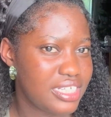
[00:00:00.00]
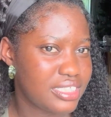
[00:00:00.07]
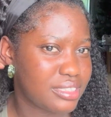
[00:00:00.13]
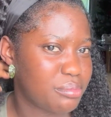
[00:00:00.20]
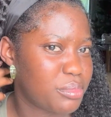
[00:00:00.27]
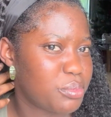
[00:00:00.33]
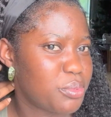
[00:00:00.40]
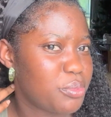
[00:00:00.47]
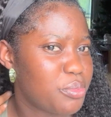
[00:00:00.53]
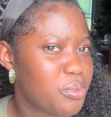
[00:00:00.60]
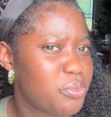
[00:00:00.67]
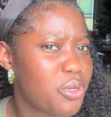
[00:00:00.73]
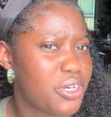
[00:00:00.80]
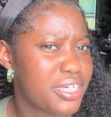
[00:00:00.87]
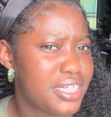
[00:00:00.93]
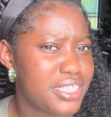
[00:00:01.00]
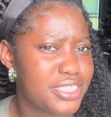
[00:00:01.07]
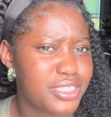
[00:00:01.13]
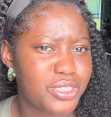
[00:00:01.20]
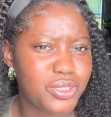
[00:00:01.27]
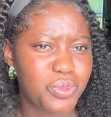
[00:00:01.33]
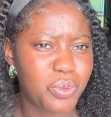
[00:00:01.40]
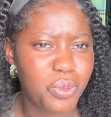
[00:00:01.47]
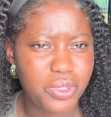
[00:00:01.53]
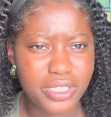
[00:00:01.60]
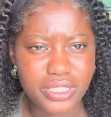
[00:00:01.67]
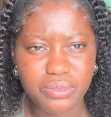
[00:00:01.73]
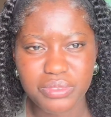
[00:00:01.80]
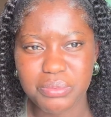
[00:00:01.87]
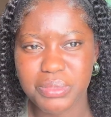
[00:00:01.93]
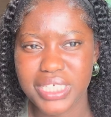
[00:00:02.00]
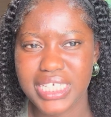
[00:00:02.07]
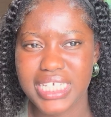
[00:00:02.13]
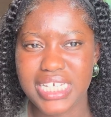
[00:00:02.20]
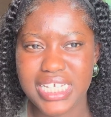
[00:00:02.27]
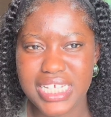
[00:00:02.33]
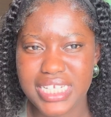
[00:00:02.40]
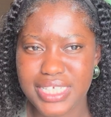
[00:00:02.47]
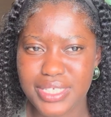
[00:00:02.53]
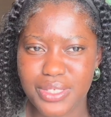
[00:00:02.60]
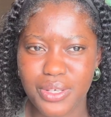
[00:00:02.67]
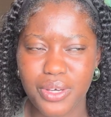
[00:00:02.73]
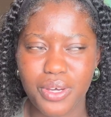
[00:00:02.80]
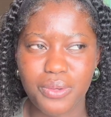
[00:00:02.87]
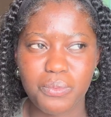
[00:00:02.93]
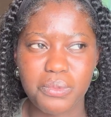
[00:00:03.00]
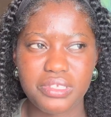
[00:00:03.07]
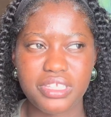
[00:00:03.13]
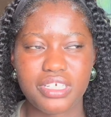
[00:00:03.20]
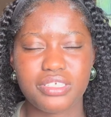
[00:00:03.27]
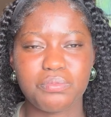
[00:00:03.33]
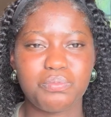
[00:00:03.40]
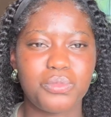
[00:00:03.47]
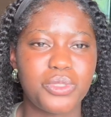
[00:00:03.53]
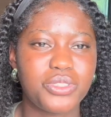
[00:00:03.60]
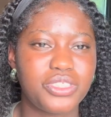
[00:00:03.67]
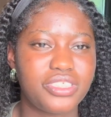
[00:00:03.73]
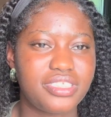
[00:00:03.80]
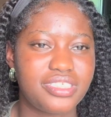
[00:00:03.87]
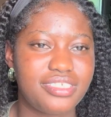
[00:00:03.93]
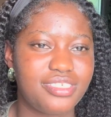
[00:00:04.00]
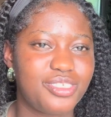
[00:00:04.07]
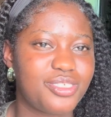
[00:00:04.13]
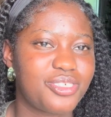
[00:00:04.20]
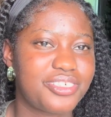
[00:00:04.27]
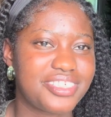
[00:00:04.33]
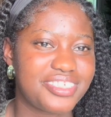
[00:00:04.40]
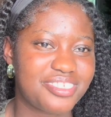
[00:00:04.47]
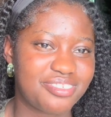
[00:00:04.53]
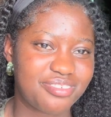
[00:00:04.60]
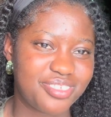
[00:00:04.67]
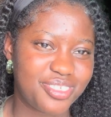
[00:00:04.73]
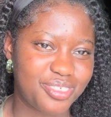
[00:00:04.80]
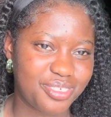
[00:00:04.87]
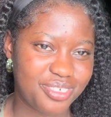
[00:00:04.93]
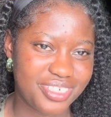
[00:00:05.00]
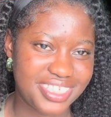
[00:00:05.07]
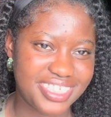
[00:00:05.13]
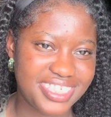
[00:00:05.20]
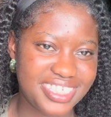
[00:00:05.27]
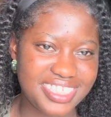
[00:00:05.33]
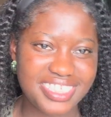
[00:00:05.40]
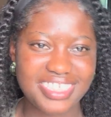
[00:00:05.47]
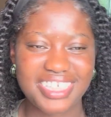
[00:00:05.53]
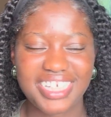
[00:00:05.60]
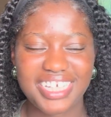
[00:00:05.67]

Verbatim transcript: Some people be walking in stores with bikinis on, with the most the shortest of shorts.